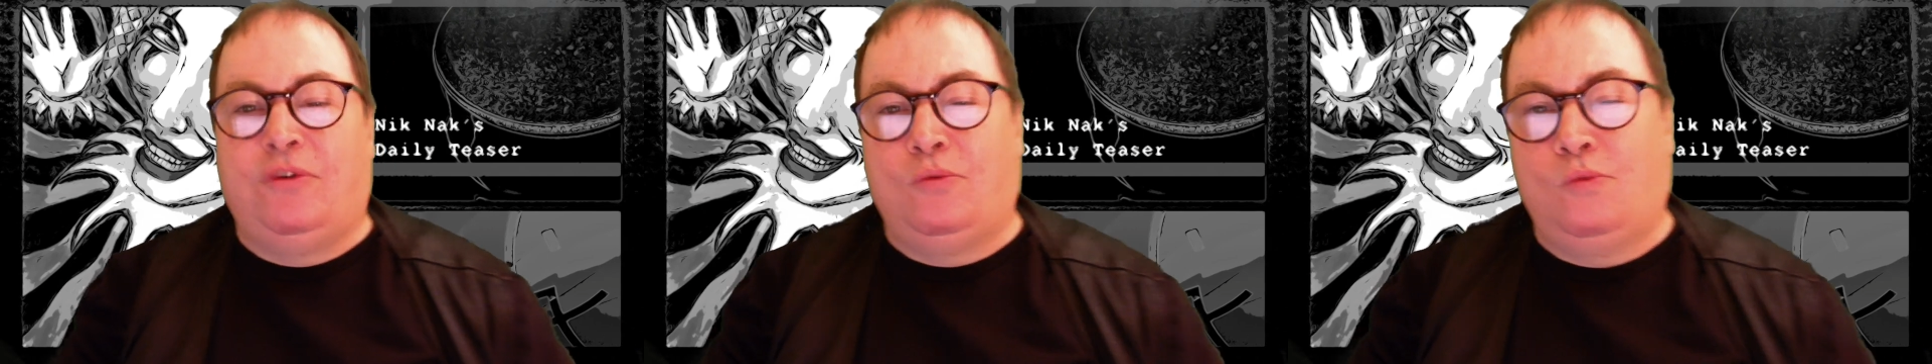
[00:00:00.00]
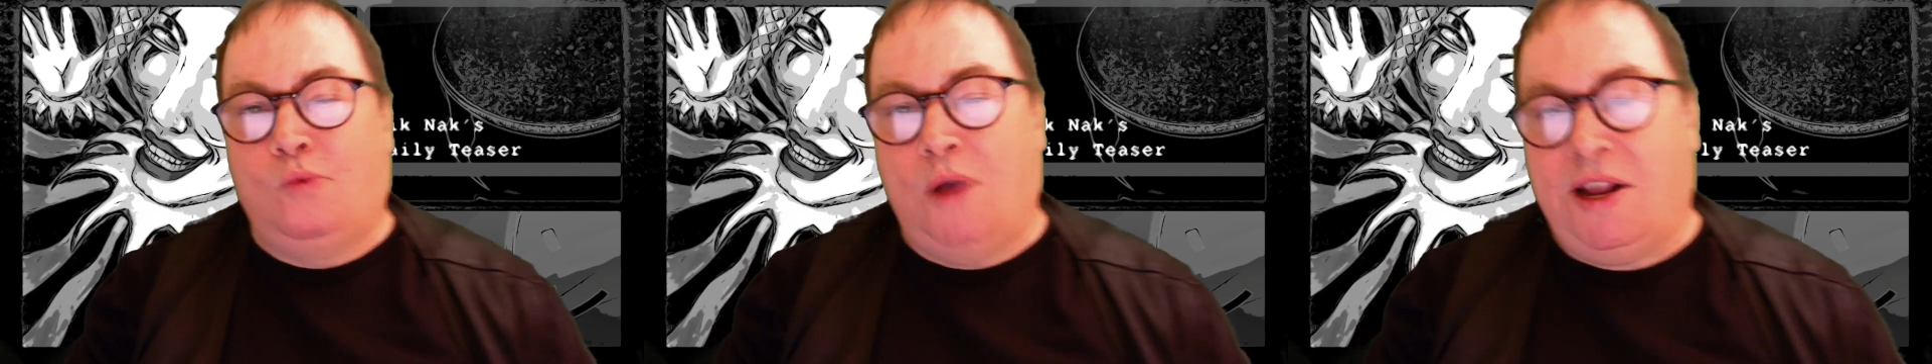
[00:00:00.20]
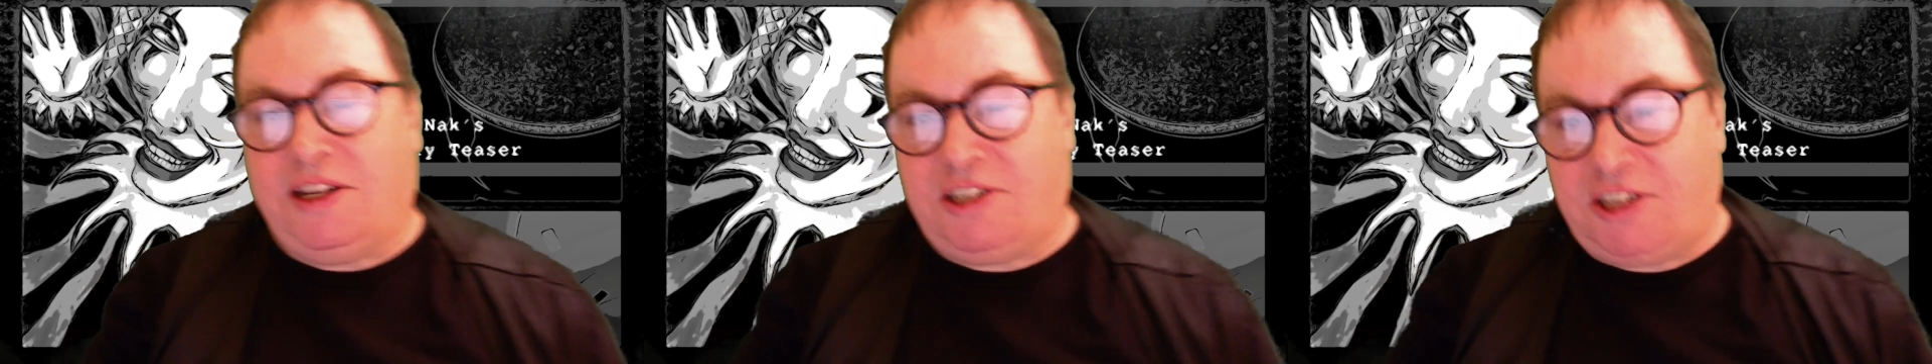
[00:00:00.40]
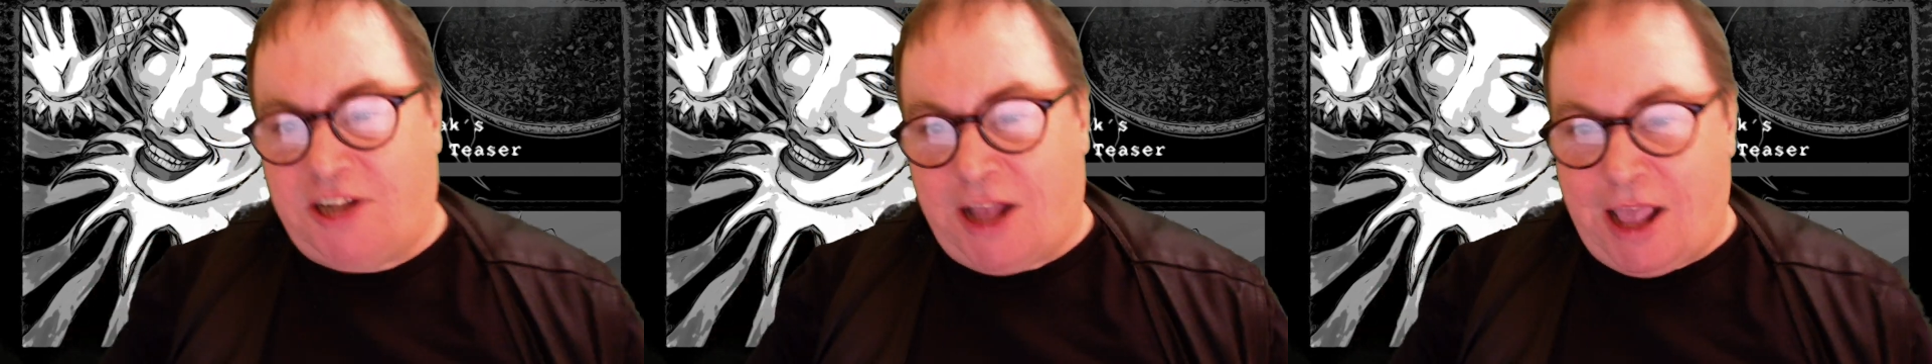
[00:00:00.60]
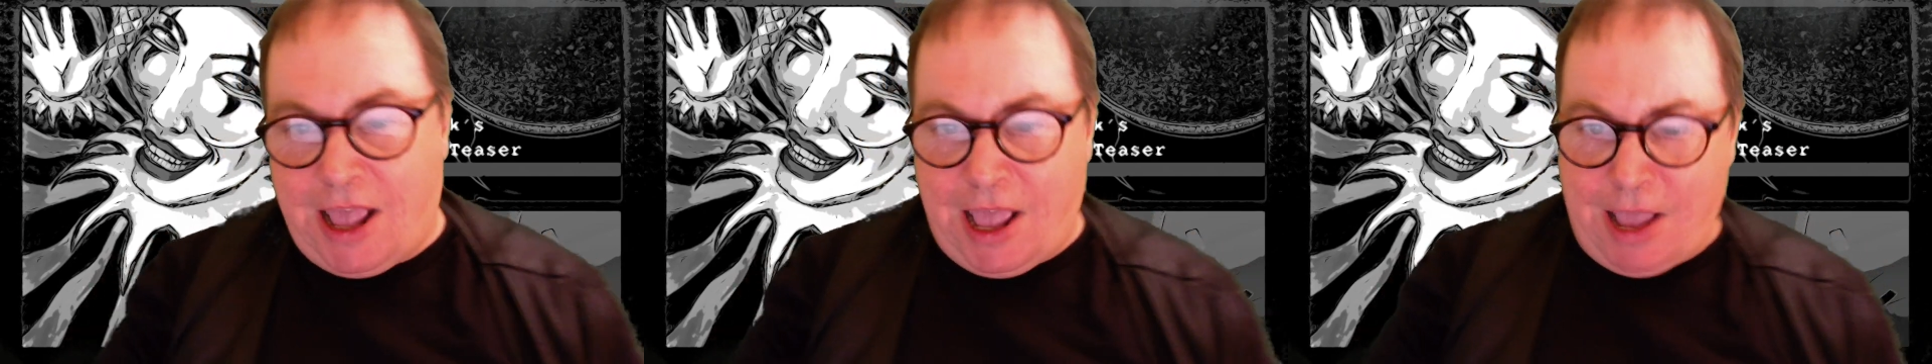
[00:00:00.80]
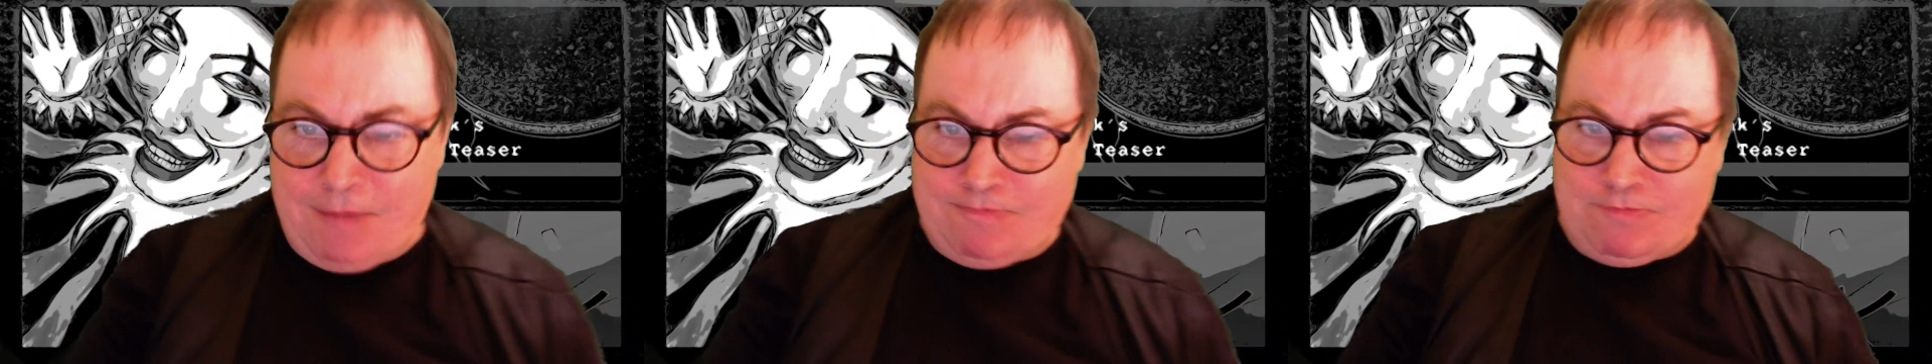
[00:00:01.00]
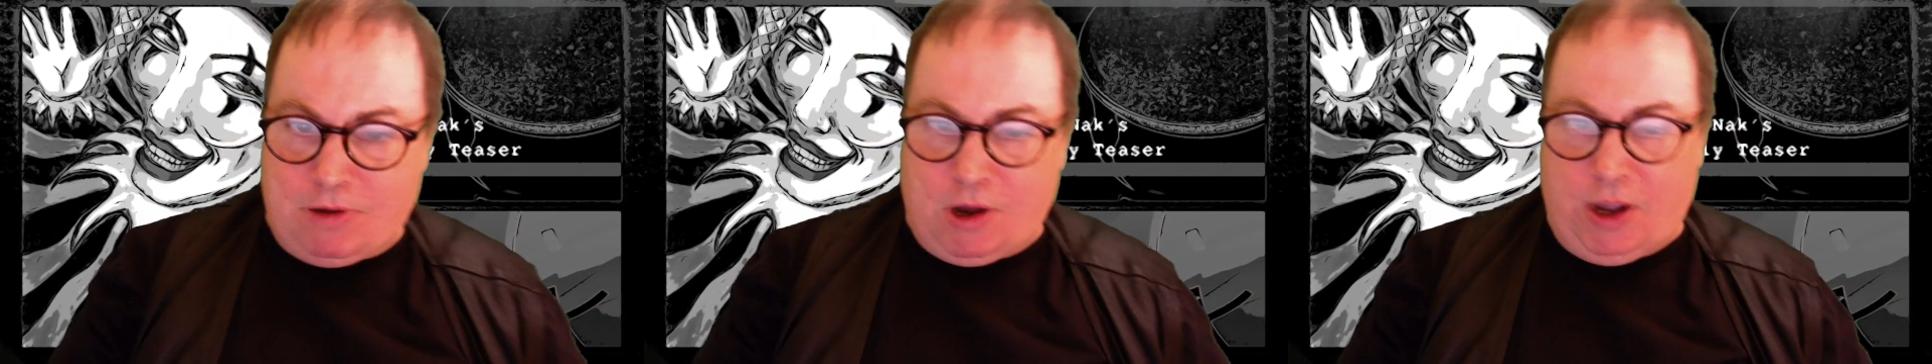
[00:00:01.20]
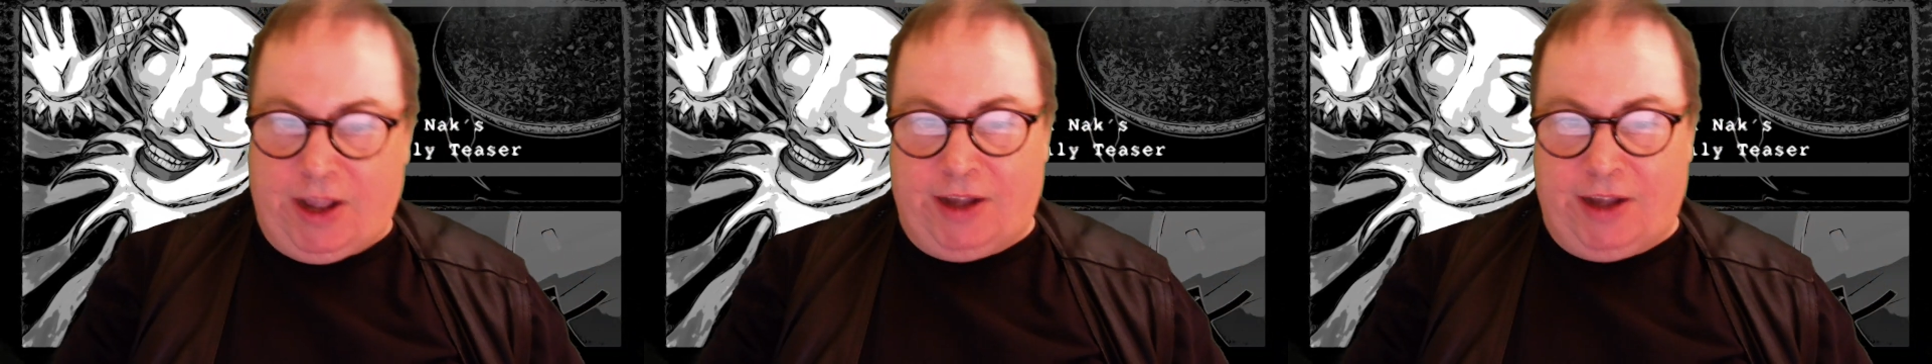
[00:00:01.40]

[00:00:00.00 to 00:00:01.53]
which empire?